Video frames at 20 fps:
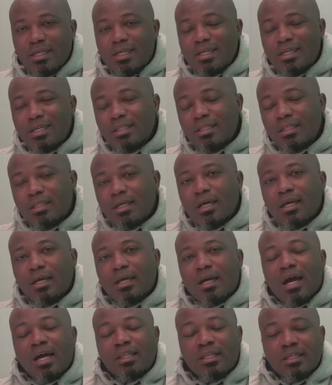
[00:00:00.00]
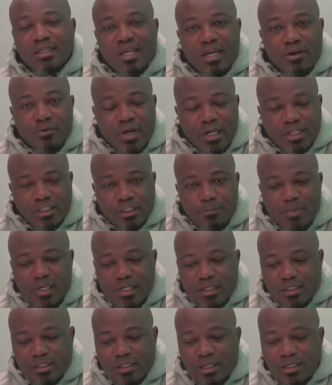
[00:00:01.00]
in an indirect
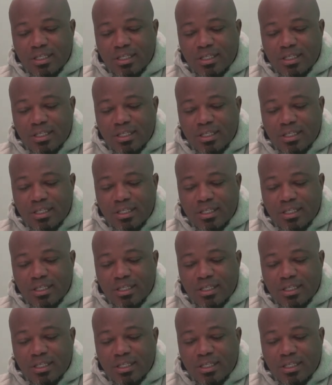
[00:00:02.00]
speech.